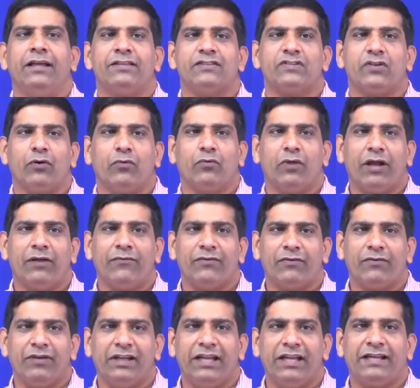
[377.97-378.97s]
so
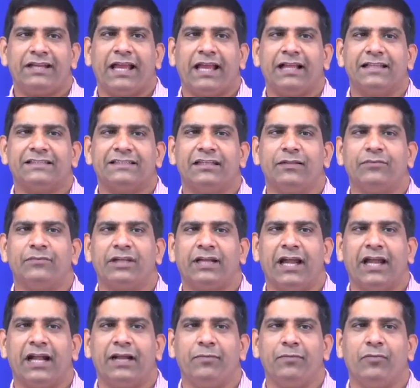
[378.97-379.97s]
wherever we need calcium, the
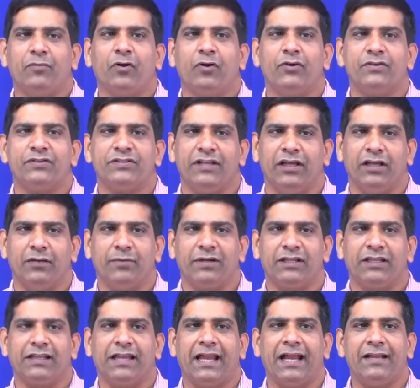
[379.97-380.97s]
cadmium goes there, but
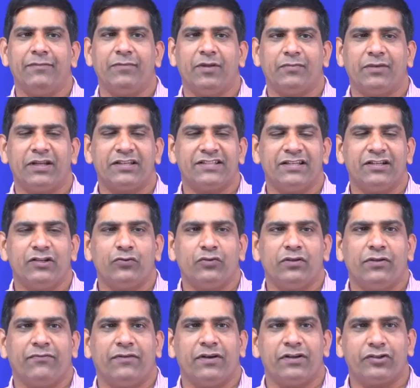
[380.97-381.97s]
the cadmium doesn't do
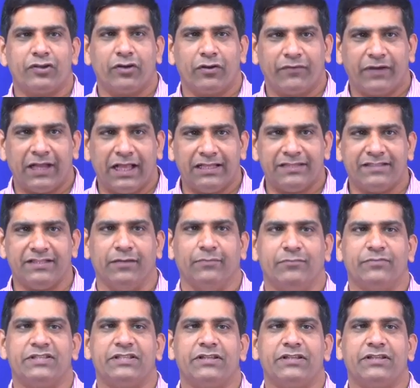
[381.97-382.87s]
the function of calcium.